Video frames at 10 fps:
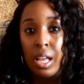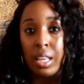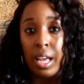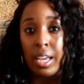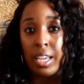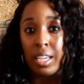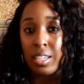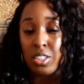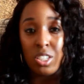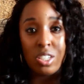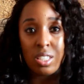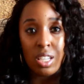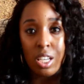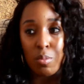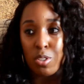Like, she just
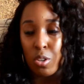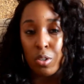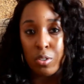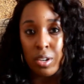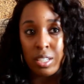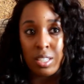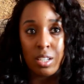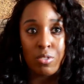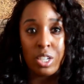seems so aggressive.